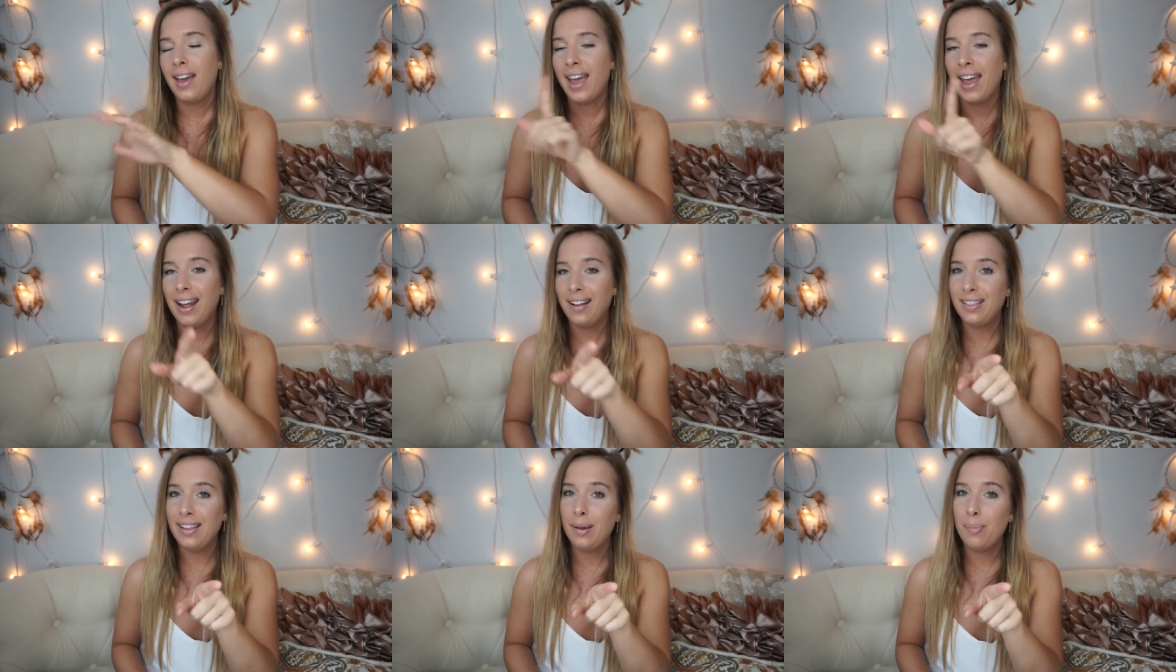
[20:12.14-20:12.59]

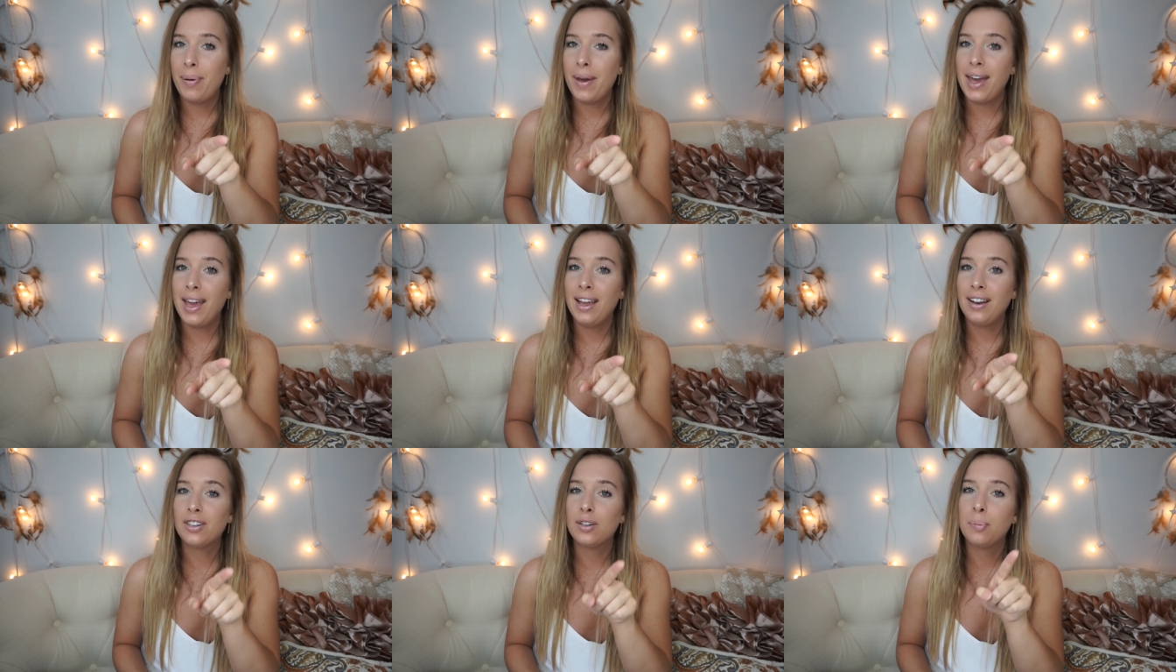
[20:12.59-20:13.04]
Hayley
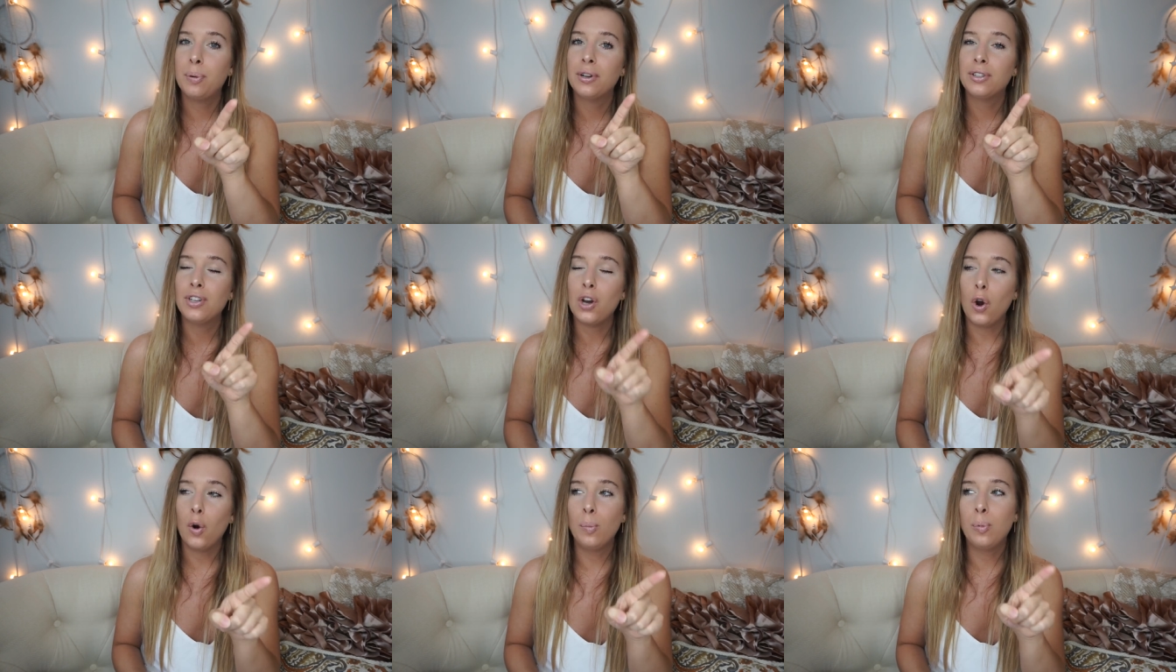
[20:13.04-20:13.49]
Paige
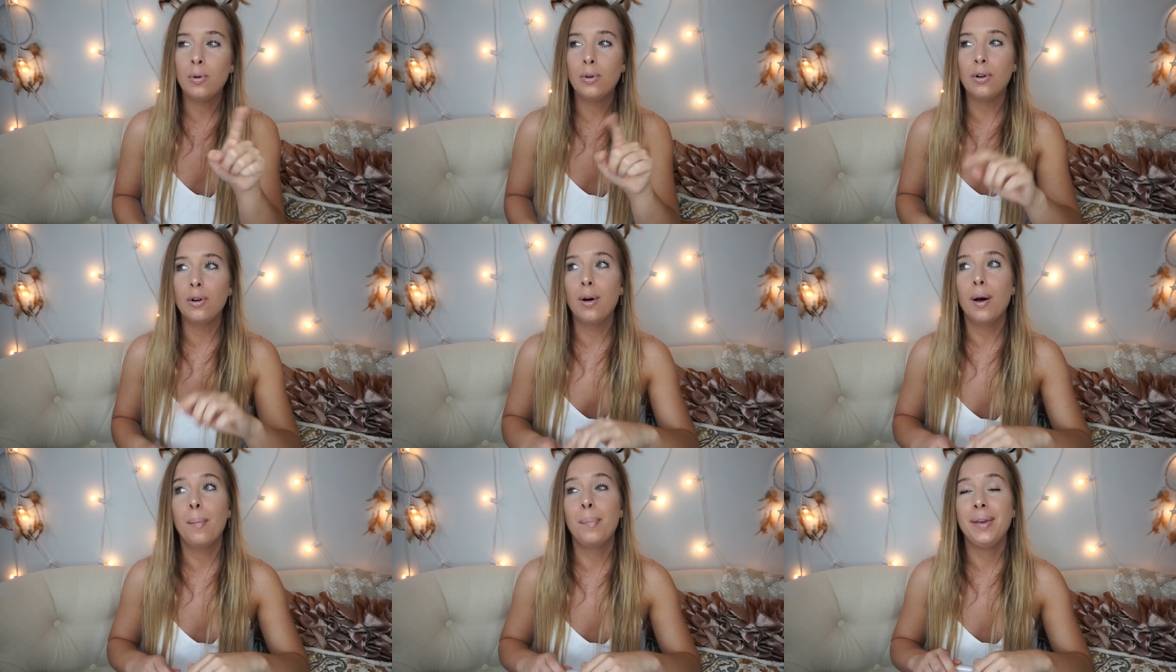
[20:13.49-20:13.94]
puts
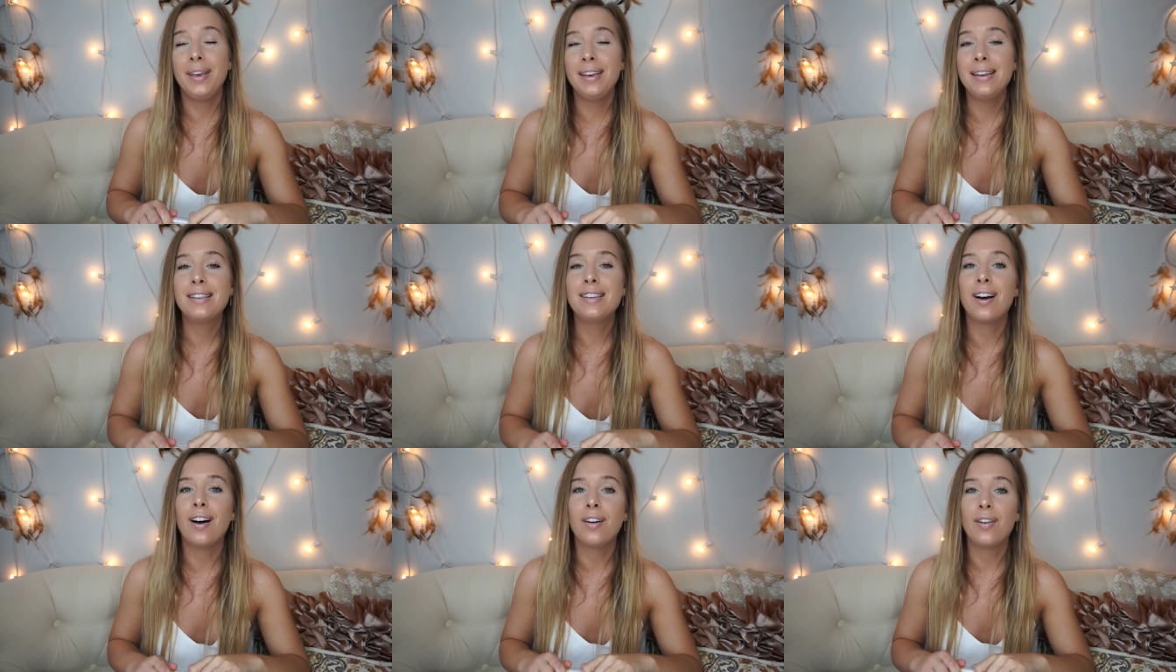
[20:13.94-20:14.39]
opal
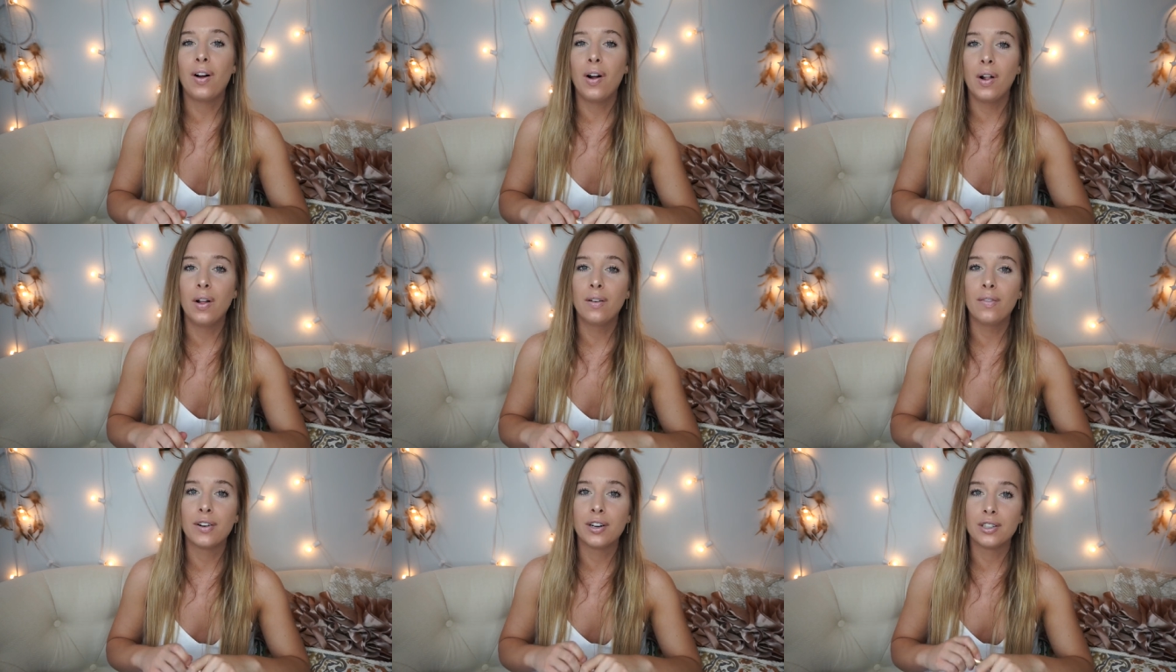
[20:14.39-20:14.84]
beads on
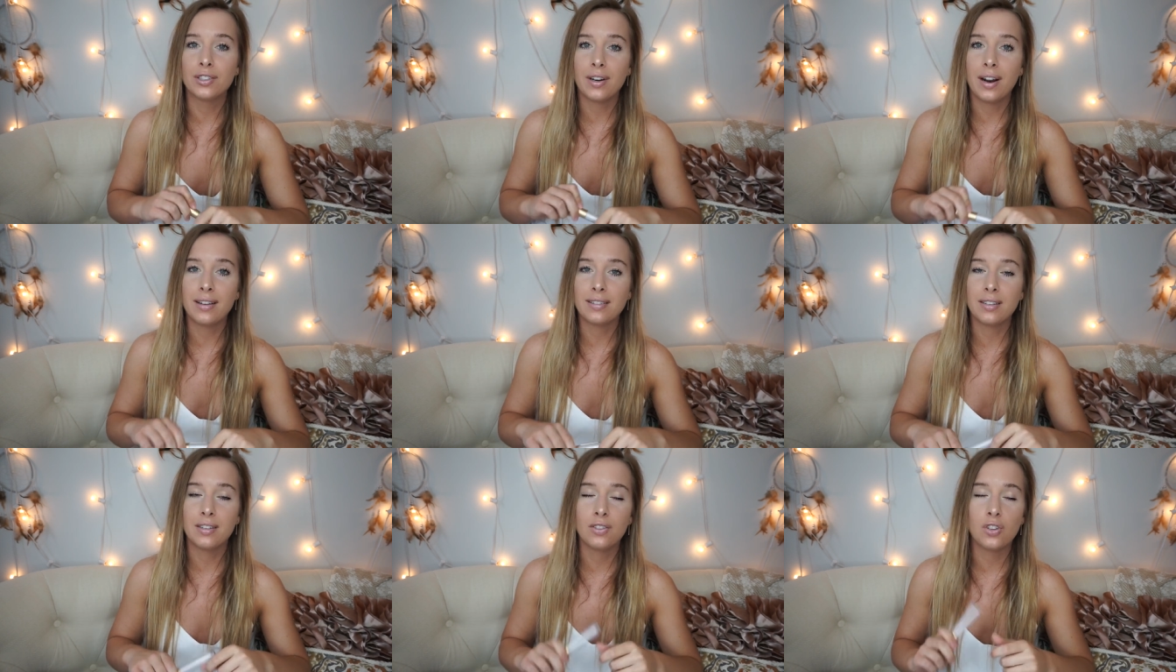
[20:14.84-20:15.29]
all of her
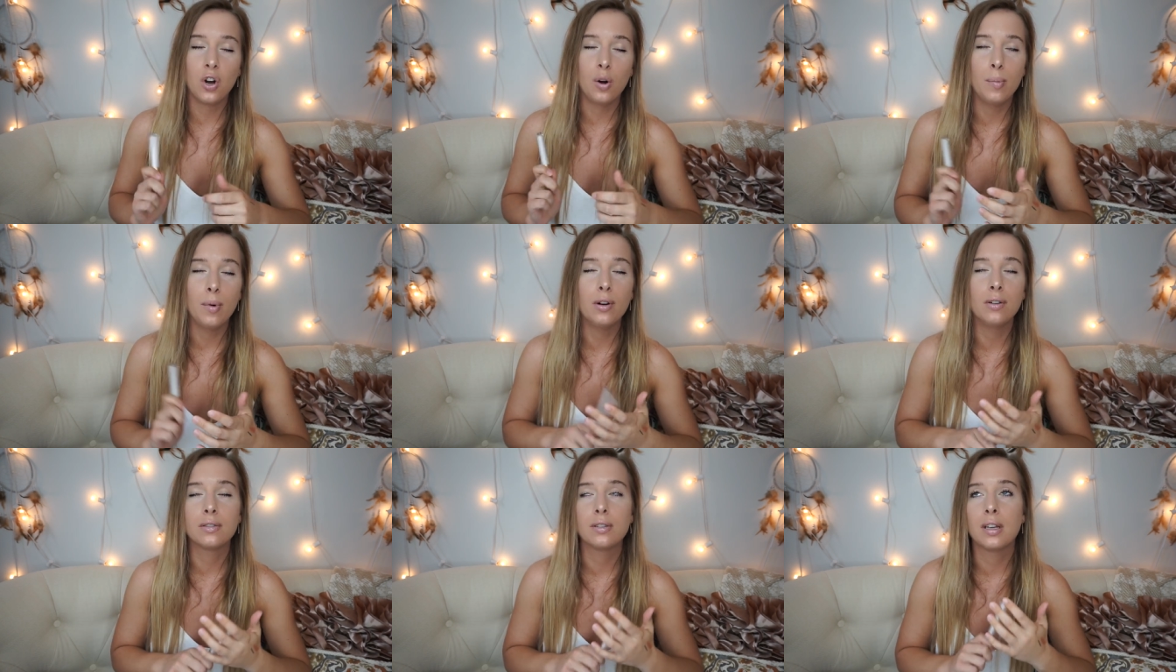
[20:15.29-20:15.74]
dresses
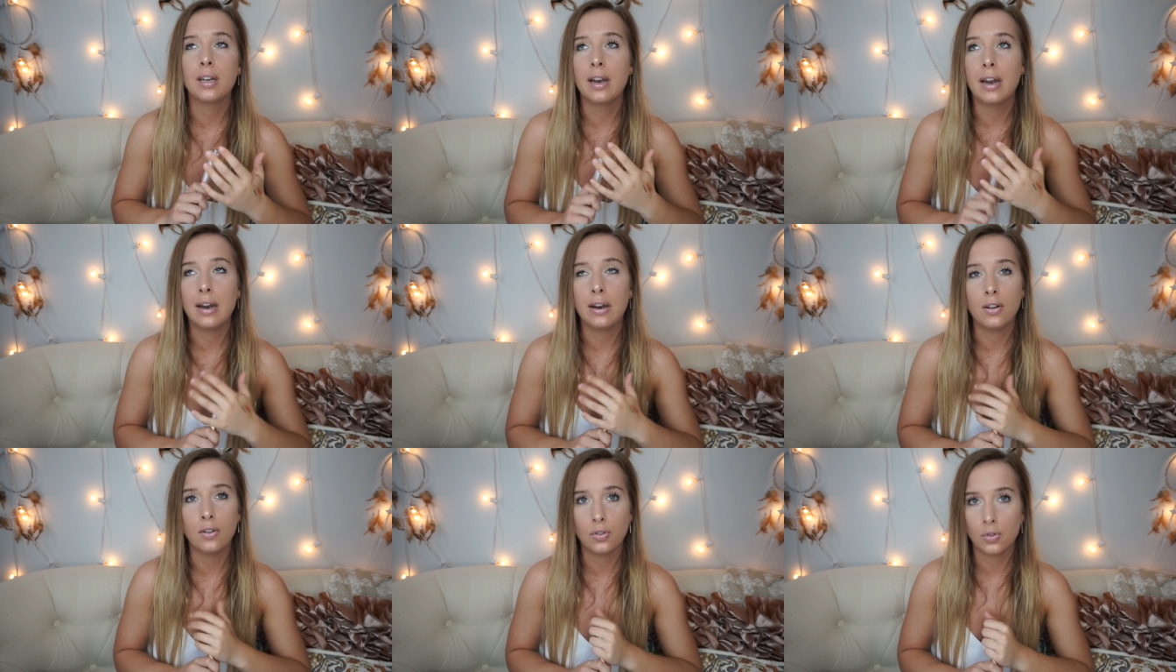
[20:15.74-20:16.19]
almost, and
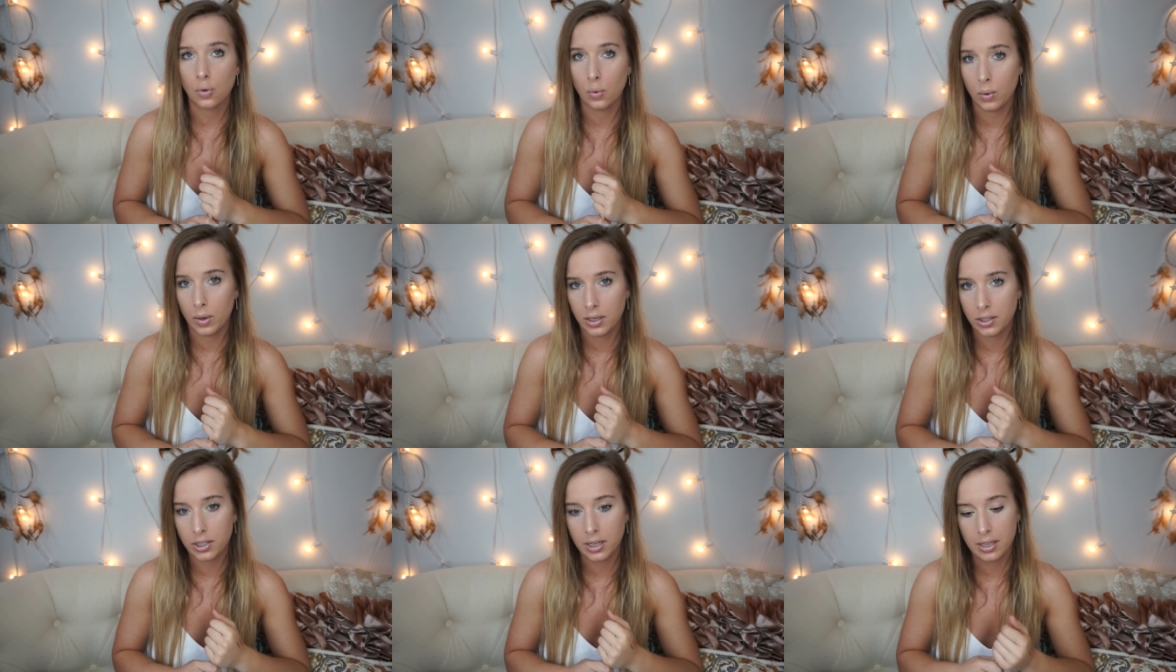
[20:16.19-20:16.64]
it is
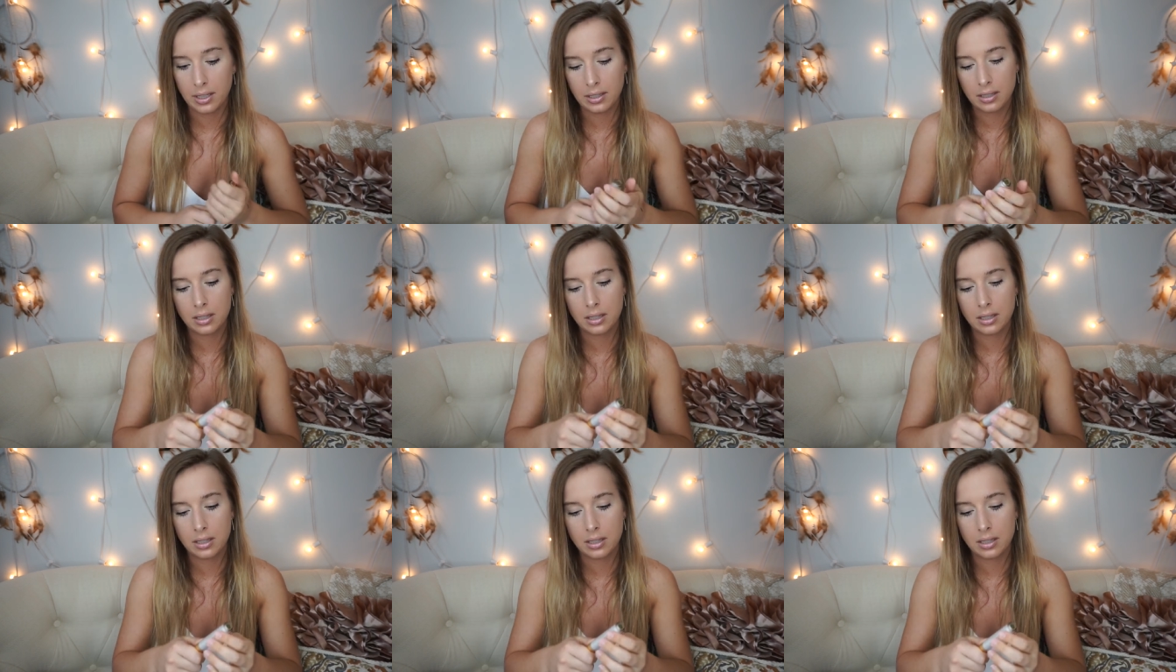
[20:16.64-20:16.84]
gorgeous